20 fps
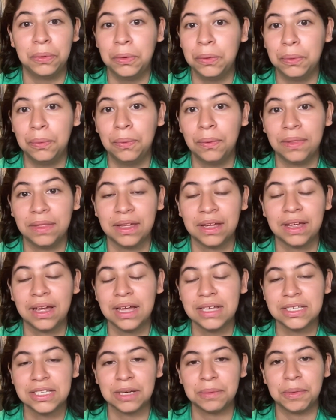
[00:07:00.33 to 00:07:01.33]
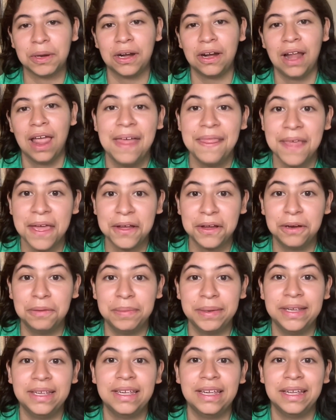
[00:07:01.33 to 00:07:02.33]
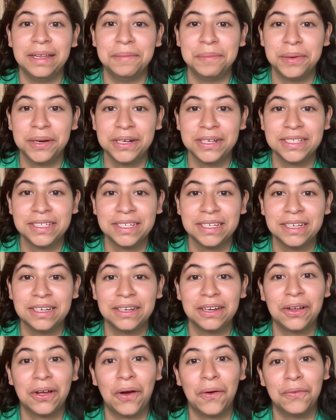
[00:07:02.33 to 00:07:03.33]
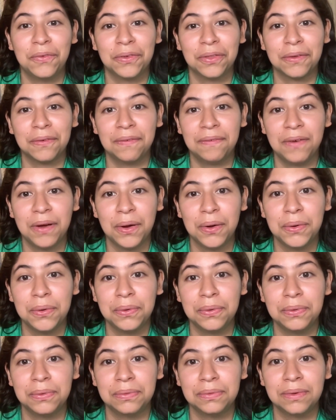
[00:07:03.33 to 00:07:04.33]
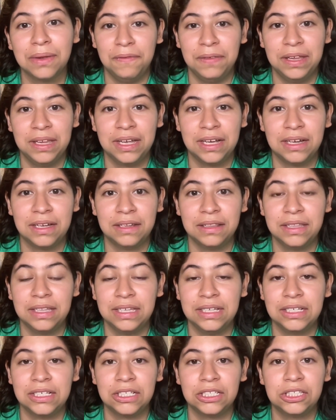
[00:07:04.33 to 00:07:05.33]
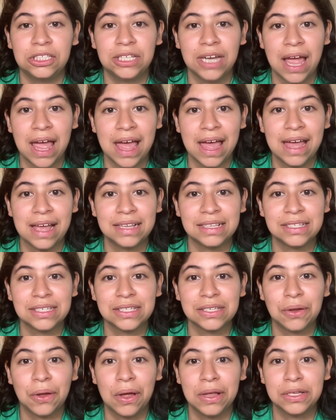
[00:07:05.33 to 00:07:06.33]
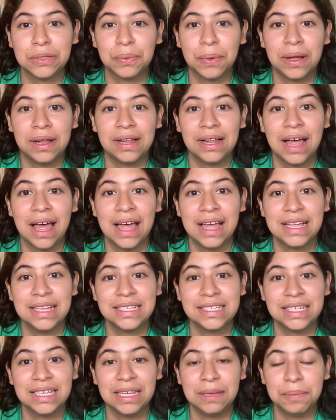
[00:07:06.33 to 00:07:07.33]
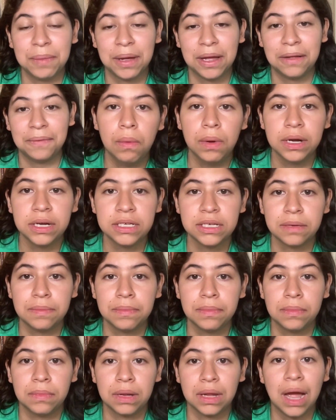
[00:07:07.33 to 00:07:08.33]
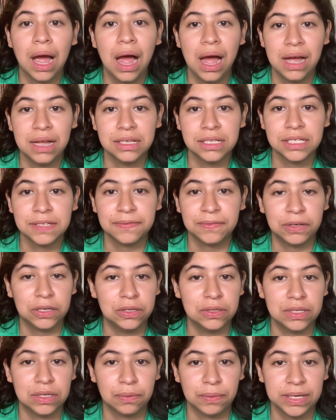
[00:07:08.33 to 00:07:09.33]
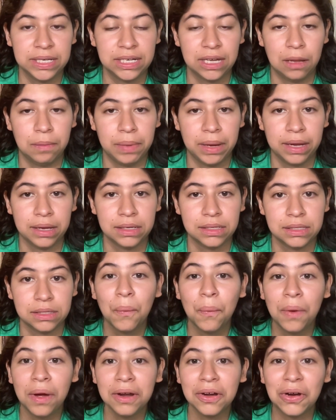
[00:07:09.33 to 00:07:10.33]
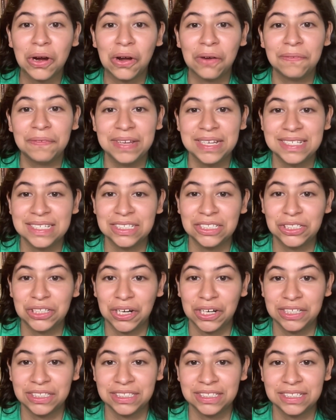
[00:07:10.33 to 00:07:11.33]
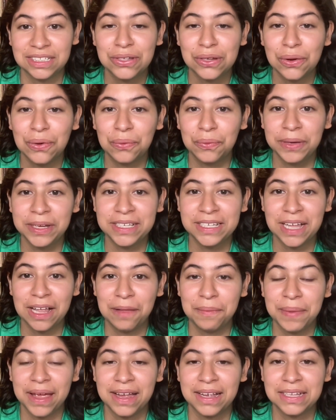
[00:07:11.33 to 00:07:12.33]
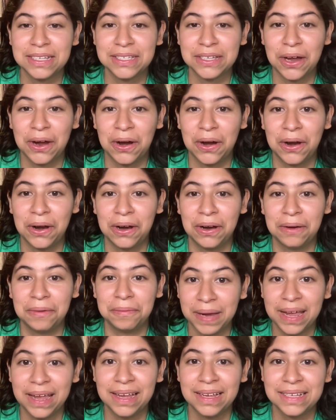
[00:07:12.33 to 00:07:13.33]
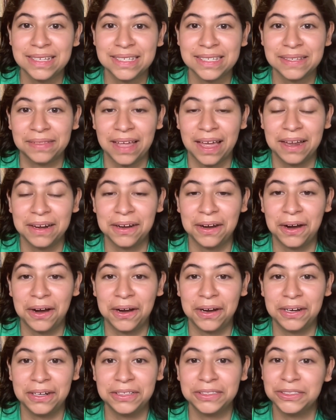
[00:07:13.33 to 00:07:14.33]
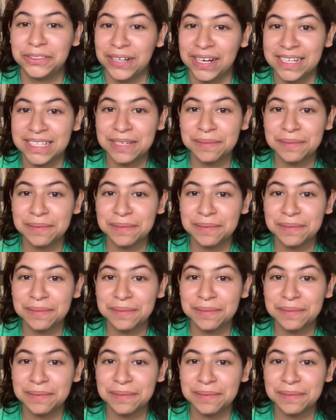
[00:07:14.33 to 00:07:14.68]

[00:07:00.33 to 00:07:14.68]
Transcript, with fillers: you, the customer, and that could be in person, over the phone, via these chats, as well as email. What are some cons for using retail banks? One are fees and charges. So retail banks are banks that are trying